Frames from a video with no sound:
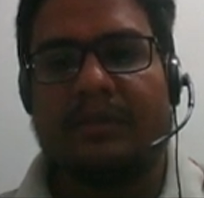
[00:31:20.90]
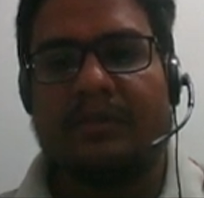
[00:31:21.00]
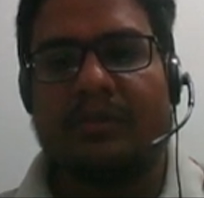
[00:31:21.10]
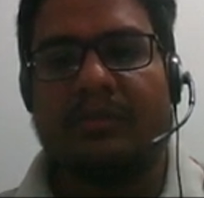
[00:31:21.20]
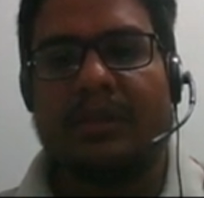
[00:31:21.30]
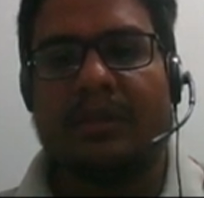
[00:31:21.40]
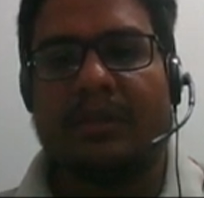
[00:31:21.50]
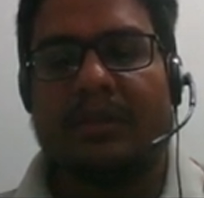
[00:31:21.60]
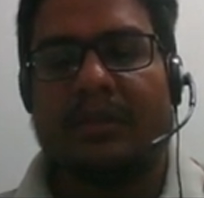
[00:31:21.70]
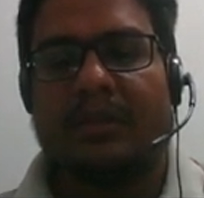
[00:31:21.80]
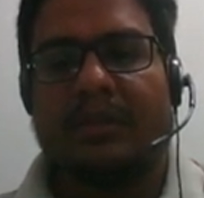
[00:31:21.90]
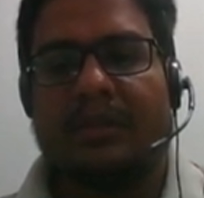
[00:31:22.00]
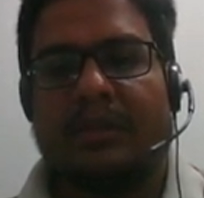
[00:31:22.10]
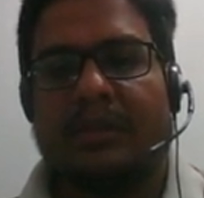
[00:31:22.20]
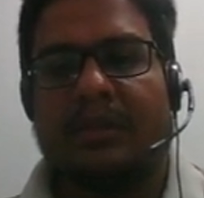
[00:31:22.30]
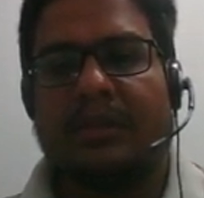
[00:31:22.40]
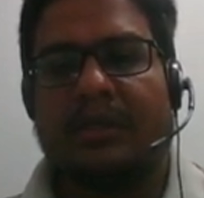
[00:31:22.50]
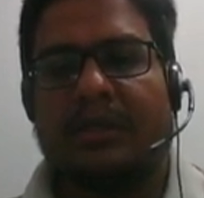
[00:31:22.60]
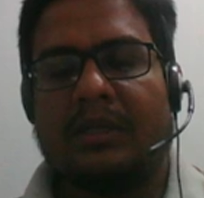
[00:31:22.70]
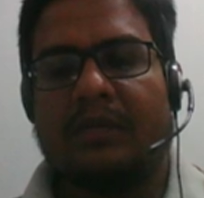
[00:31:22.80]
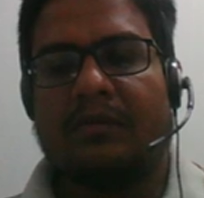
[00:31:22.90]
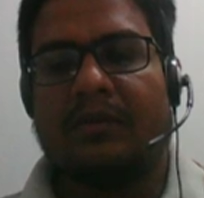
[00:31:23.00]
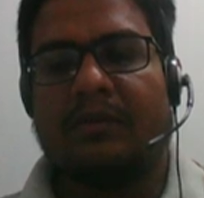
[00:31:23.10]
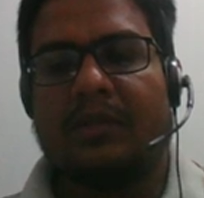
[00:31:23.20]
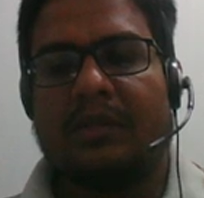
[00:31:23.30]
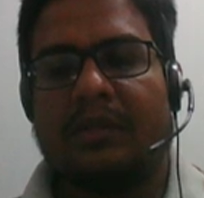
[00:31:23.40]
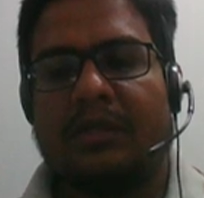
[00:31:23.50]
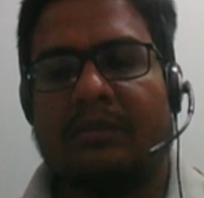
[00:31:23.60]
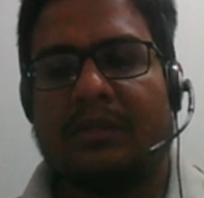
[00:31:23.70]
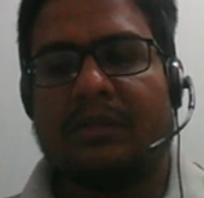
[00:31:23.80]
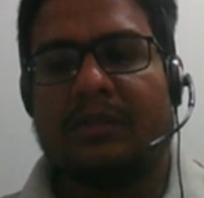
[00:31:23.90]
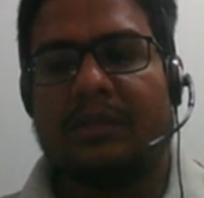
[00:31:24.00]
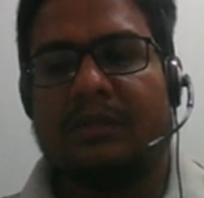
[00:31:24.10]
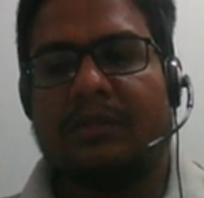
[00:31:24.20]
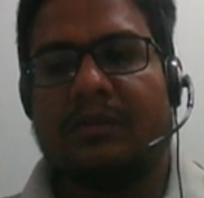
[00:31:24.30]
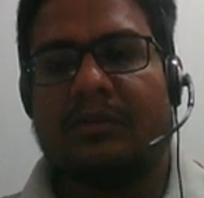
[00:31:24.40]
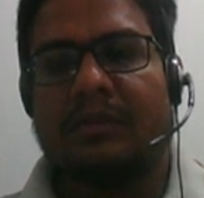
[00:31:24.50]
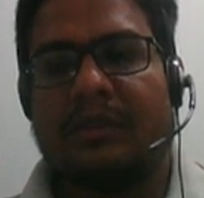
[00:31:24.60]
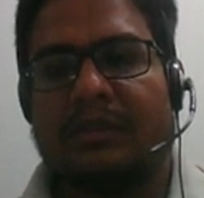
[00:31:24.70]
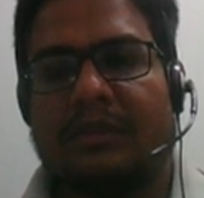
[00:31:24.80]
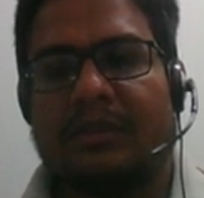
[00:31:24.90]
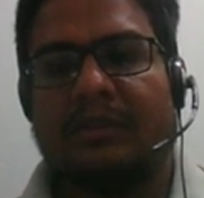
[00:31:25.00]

b, and alpha beta gamma, that is equal to minus c.